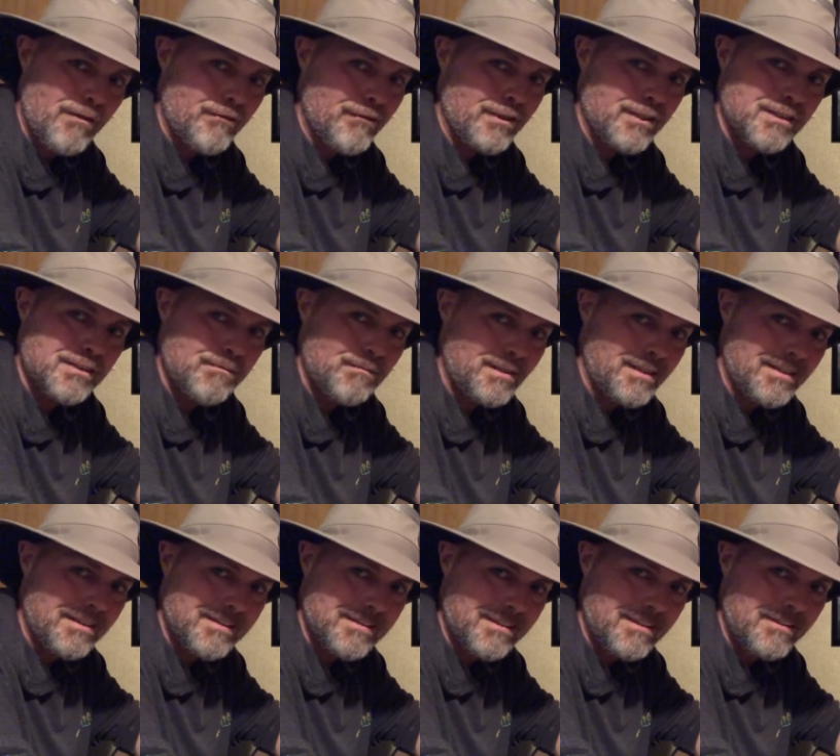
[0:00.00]
feelings a
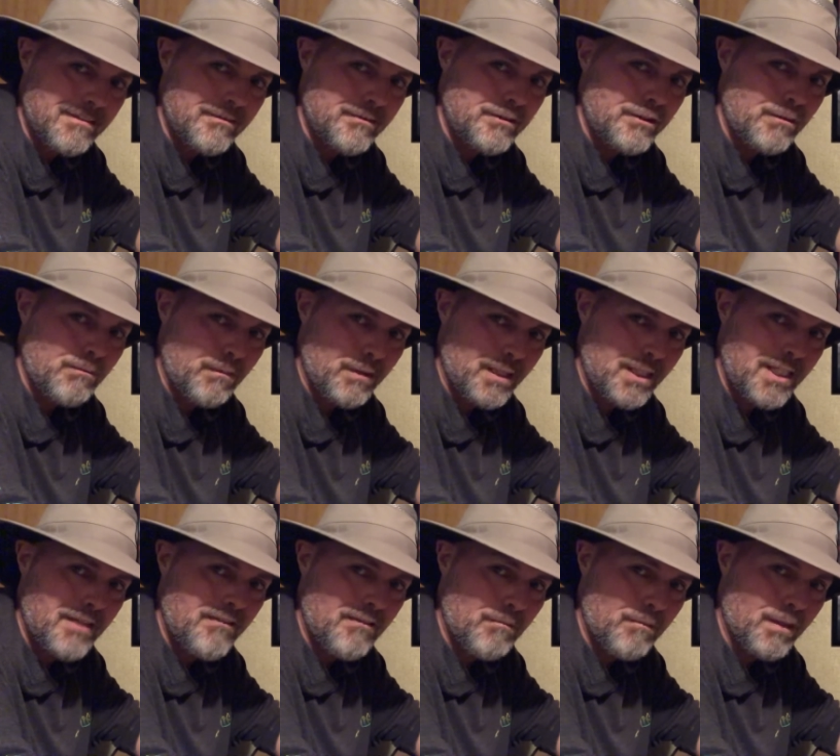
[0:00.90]
bit. So you
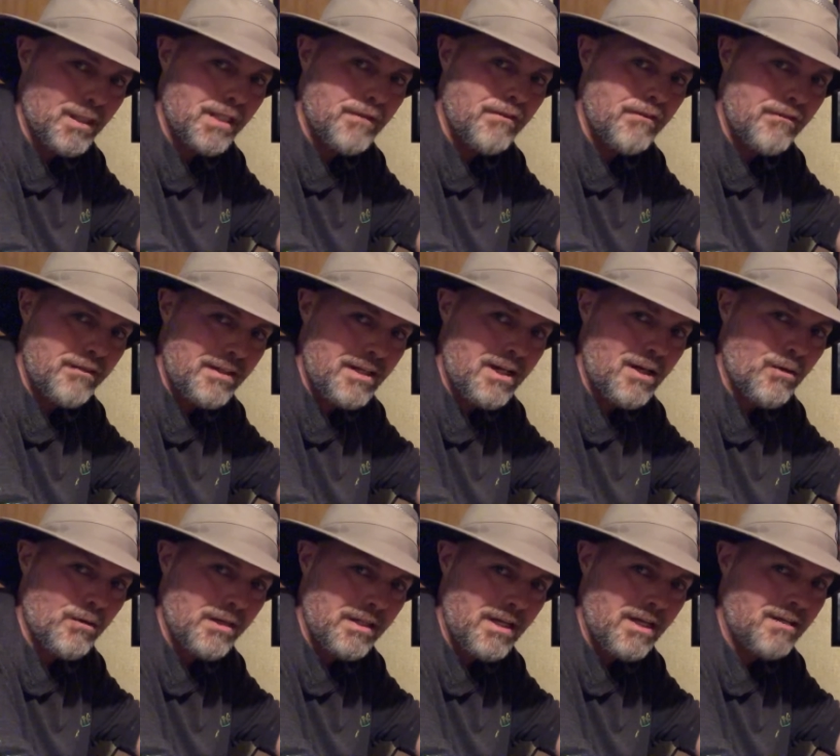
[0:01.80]
believe, you believe. If you
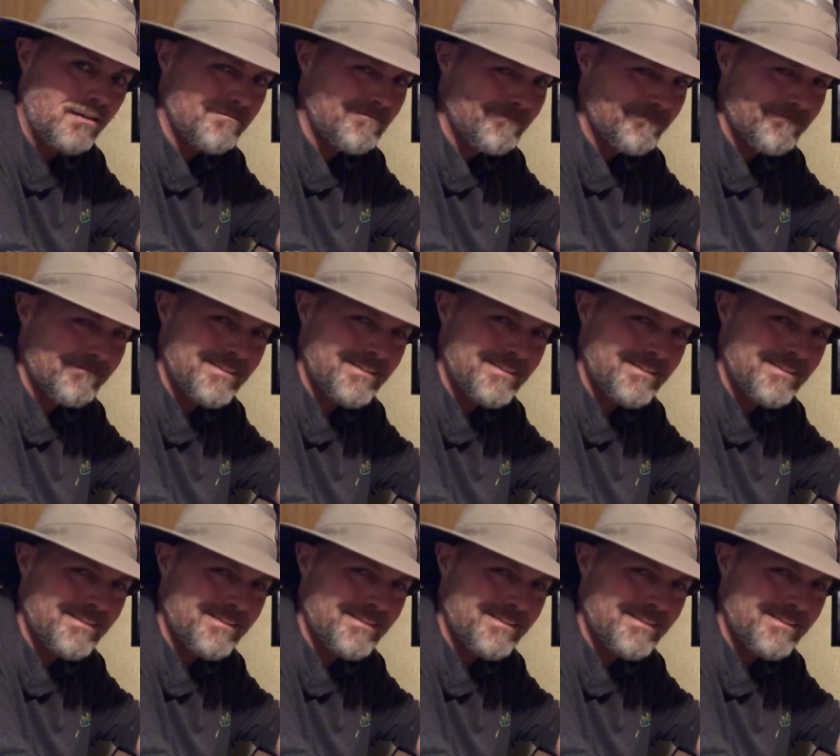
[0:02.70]
don't, you don't.